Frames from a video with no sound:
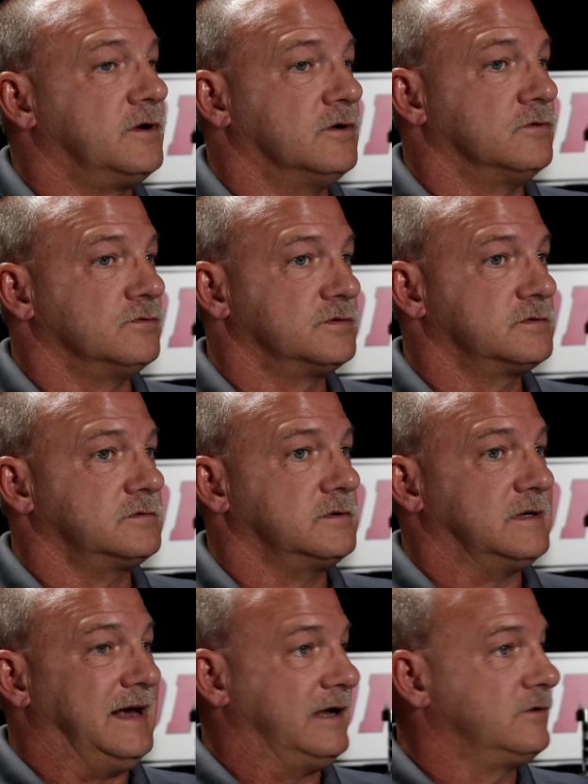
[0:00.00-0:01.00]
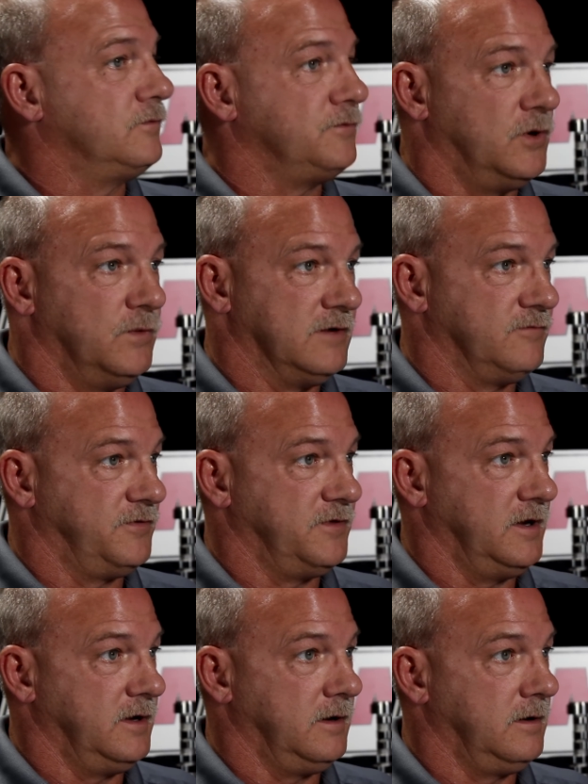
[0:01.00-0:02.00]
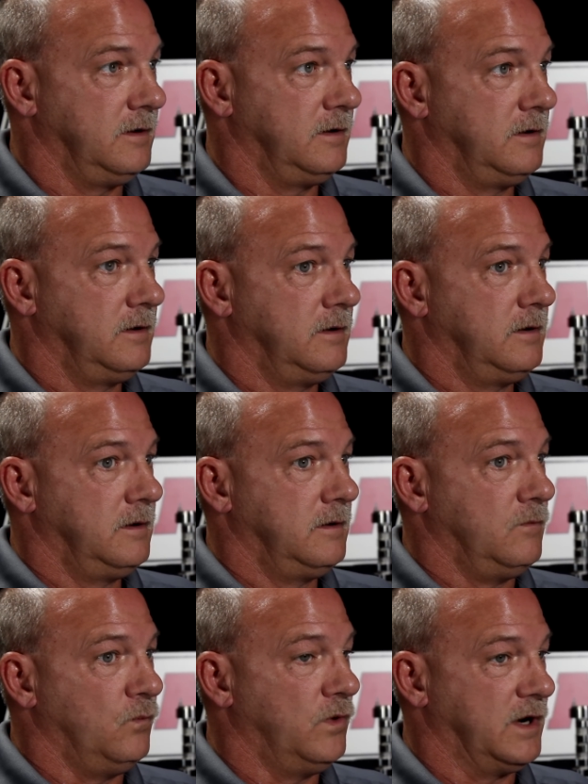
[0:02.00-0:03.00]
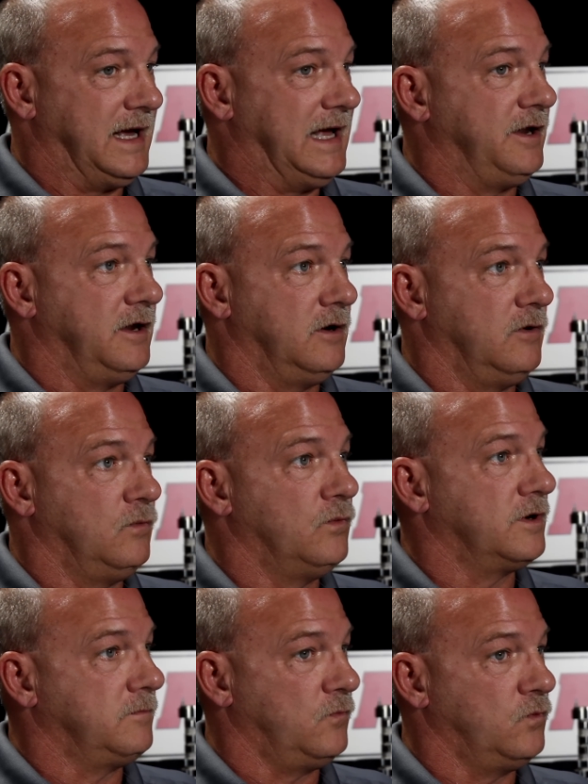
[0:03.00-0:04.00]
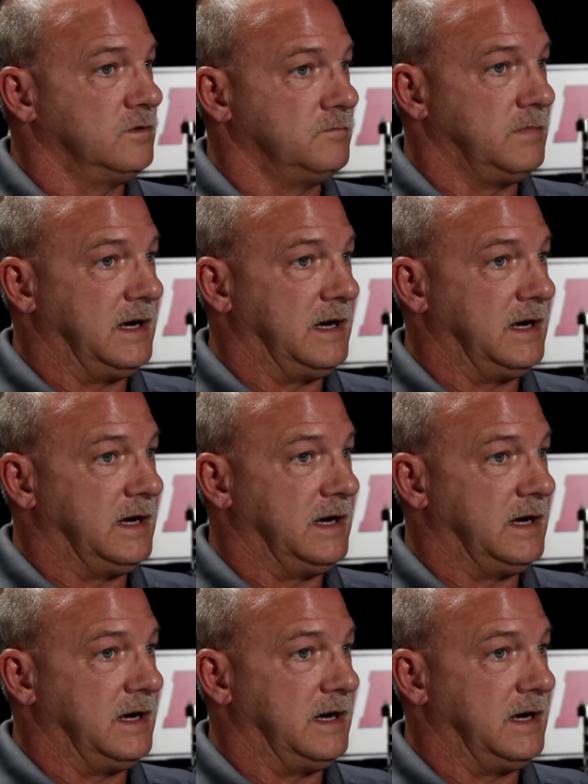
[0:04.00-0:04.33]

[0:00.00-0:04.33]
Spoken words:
because I don't know everything. What I know, what